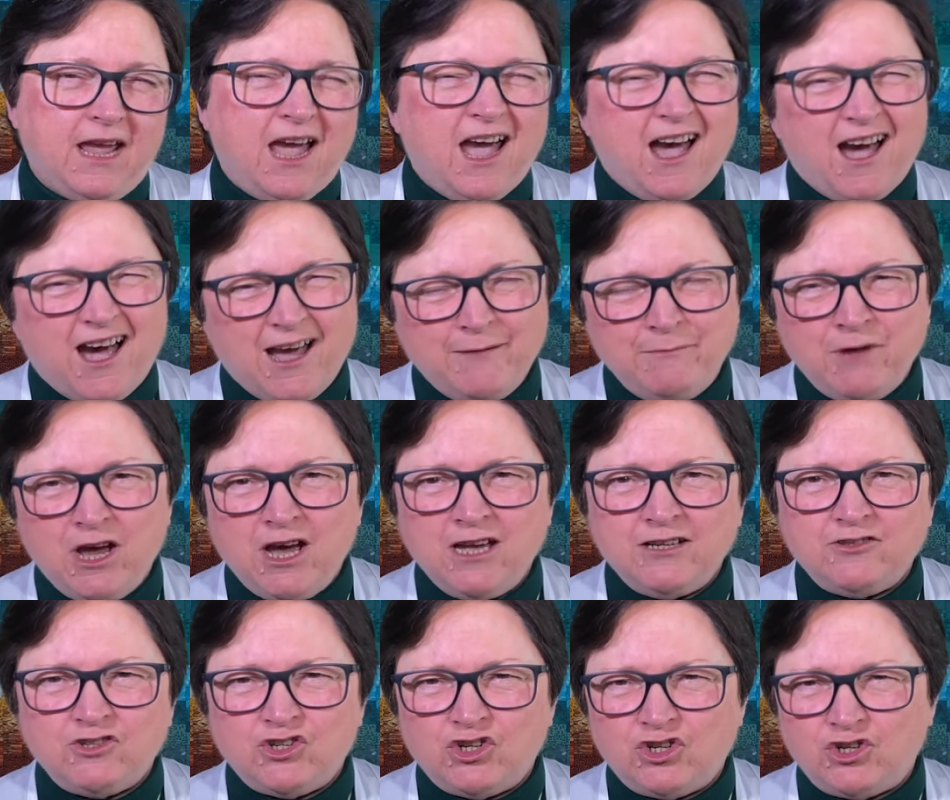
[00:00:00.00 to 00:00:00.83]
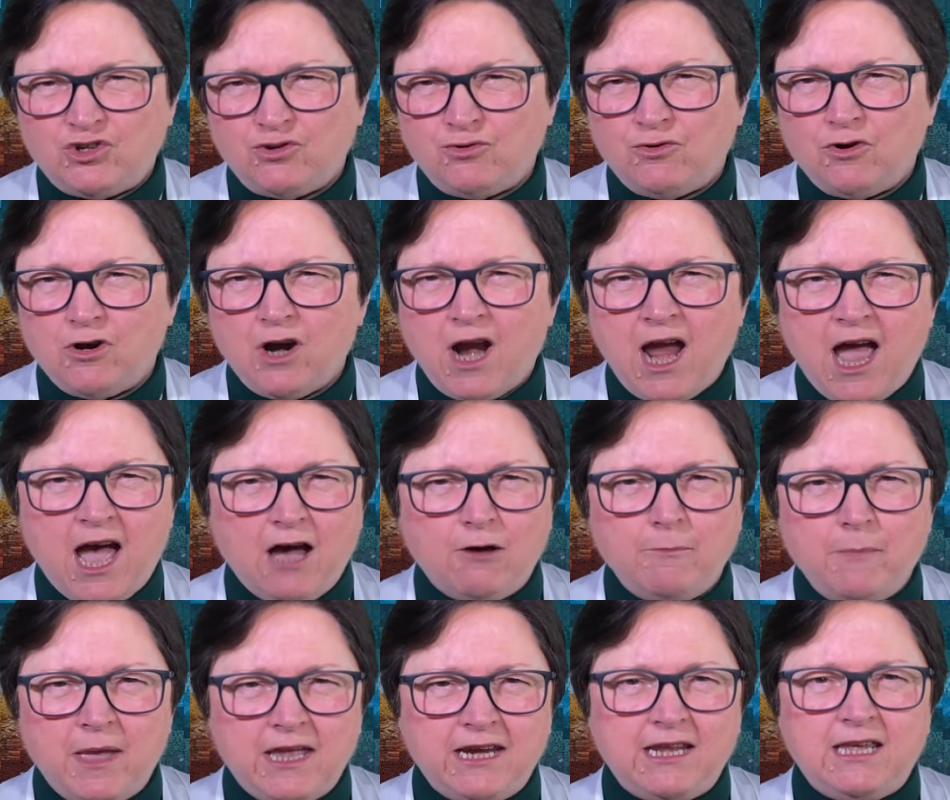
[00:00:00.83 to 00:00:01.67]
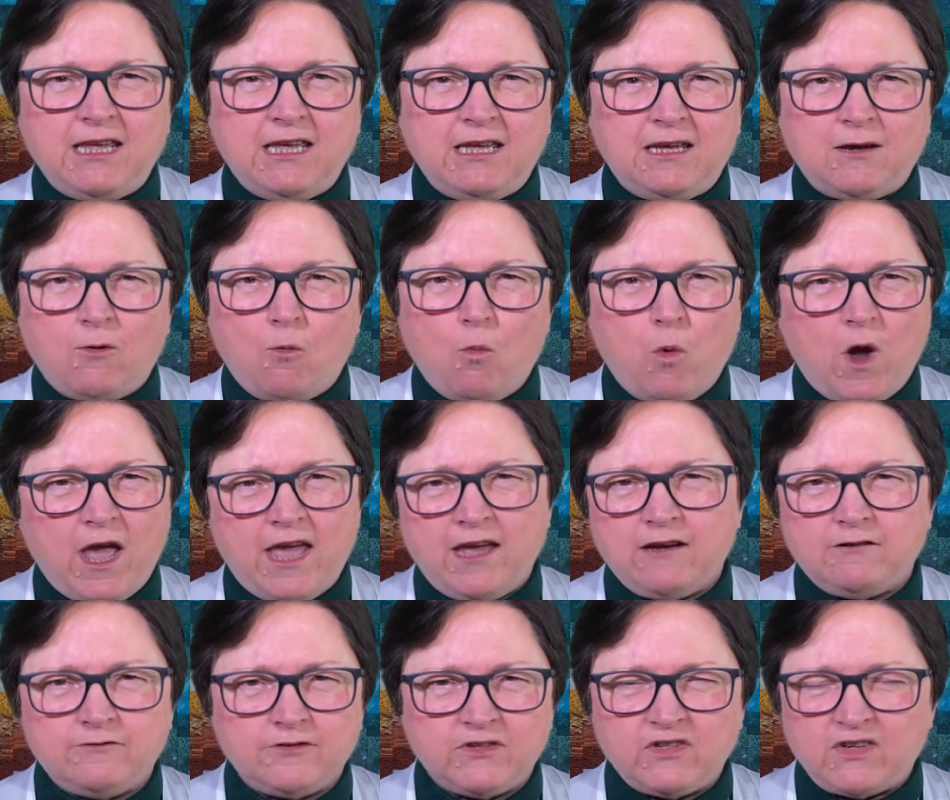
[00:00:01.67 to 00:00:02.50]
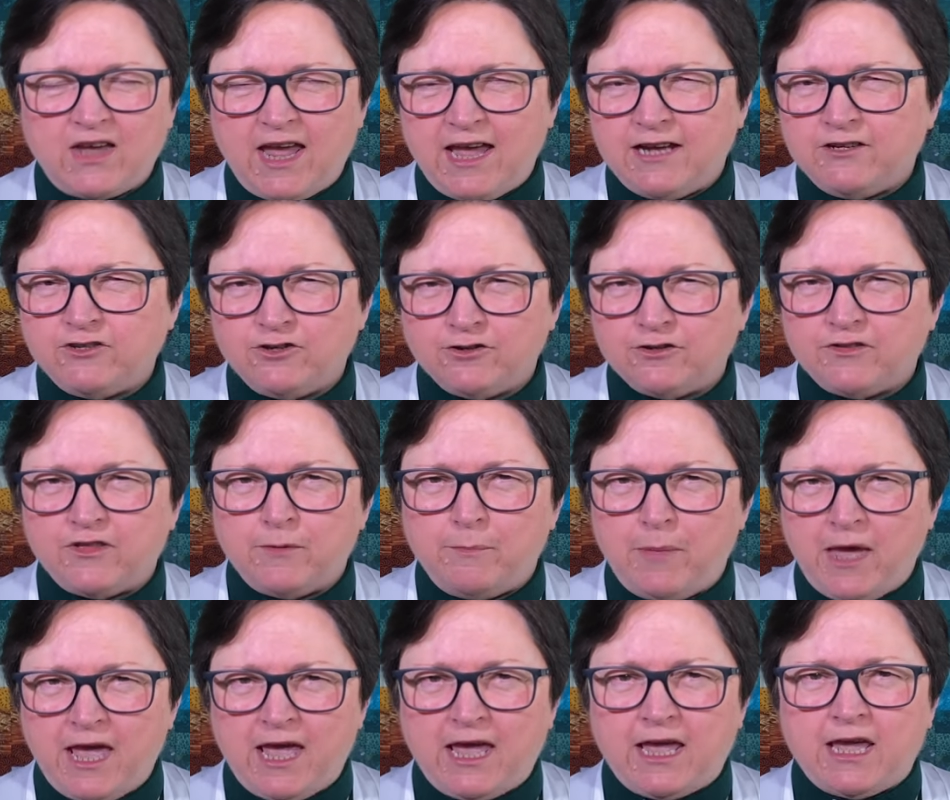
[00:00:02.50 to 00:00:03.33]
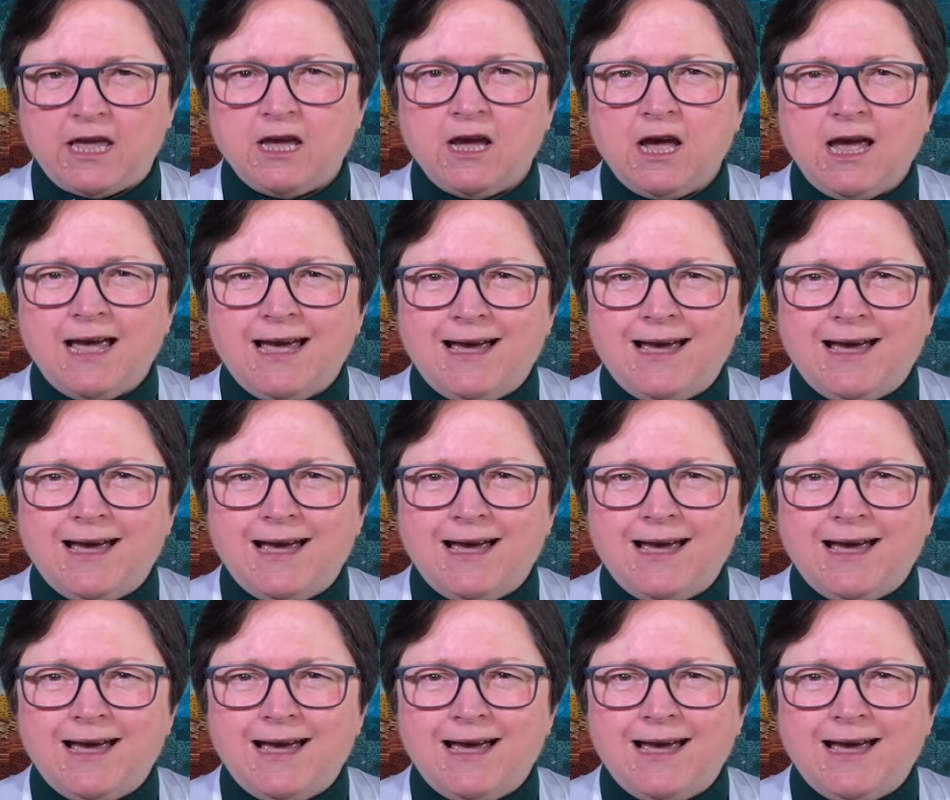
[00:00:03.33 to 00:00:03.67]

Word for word: I'm not sure how many whales entered the bay.